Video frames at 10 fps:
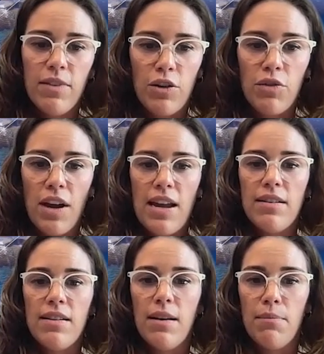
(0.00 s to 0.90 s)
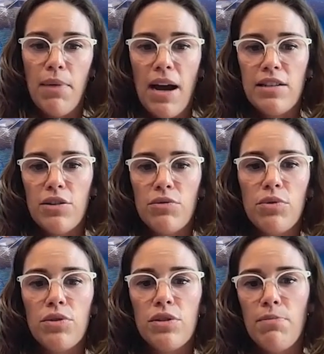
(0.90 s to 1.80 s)
a great ambassador
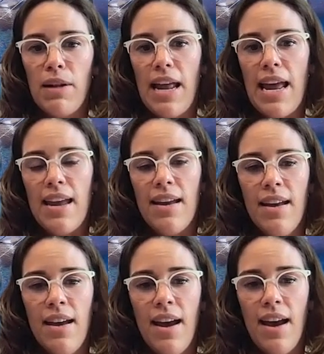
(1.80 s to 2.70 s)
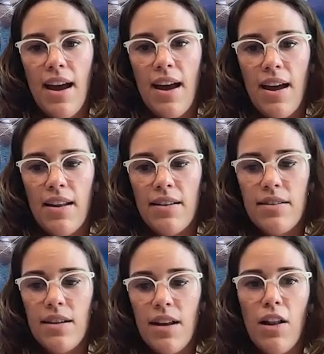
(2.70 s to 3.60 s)
role to play yeah.
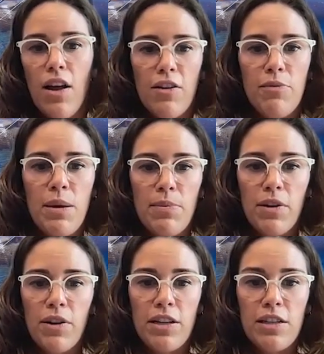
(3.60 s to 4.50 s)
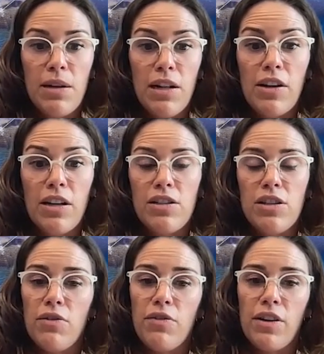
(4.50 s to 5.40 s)
and a lot of people are going to be looking
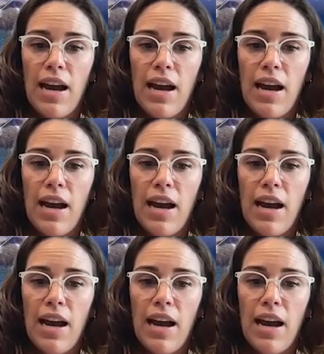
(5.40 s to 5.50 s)
to you for